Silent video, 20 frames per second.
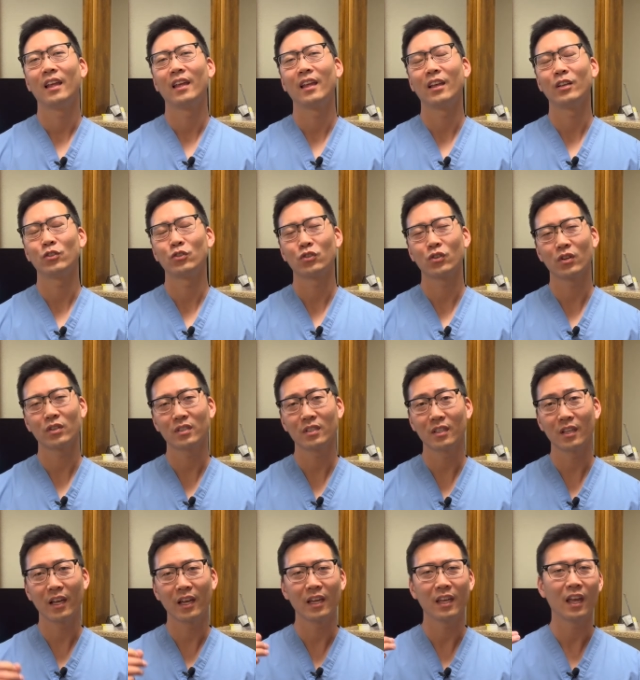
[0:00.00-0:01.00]
It's just
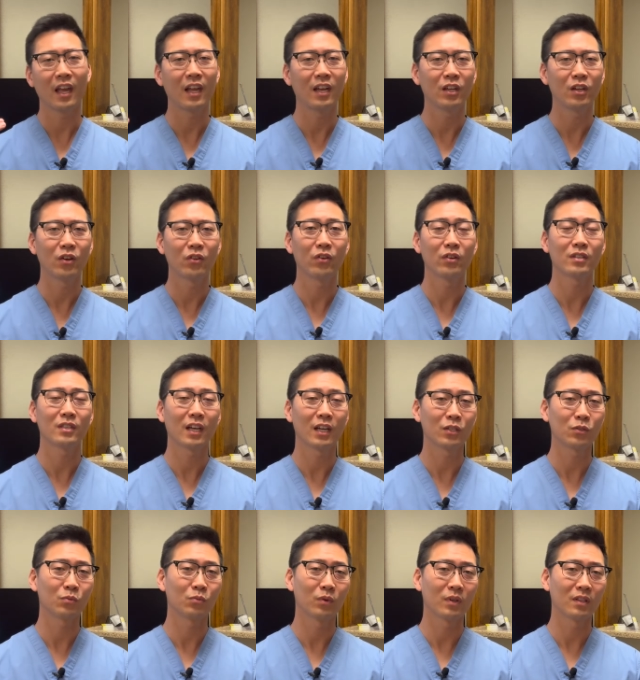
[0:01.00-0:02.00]
like any other
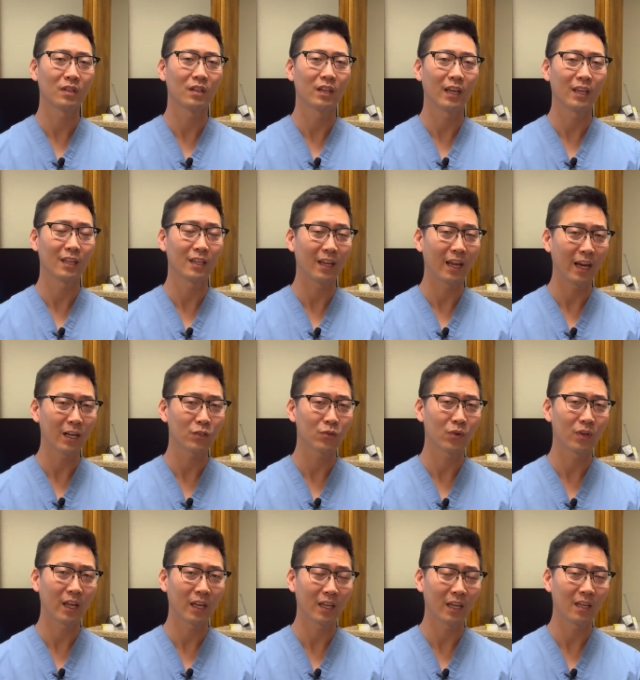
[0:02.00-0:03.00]
test with like an
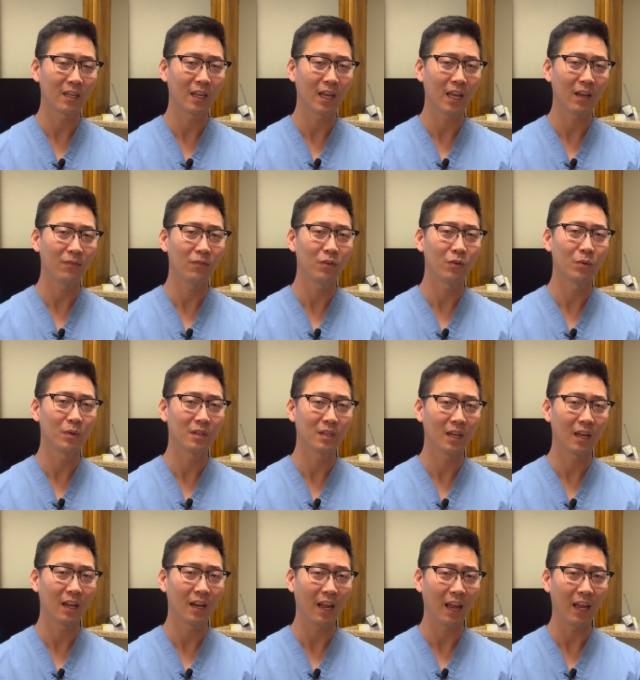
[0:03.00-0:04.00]
x-ray like I gave you with
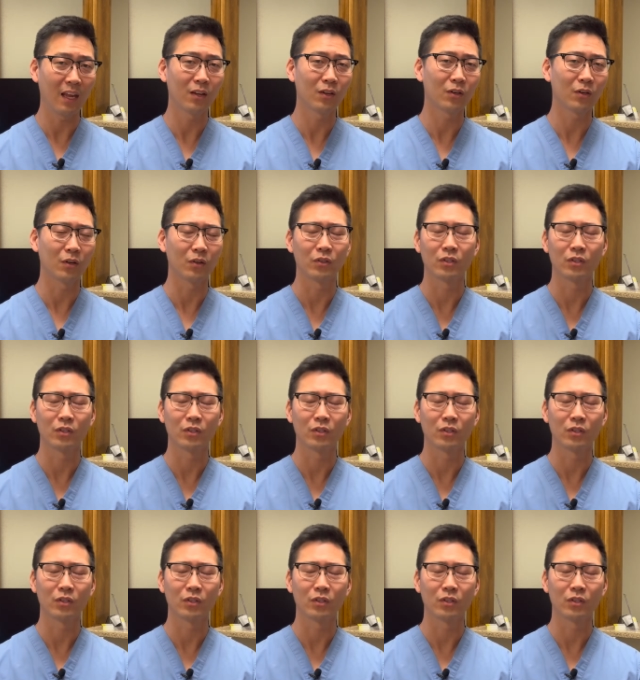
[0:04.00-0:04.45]
that ankle.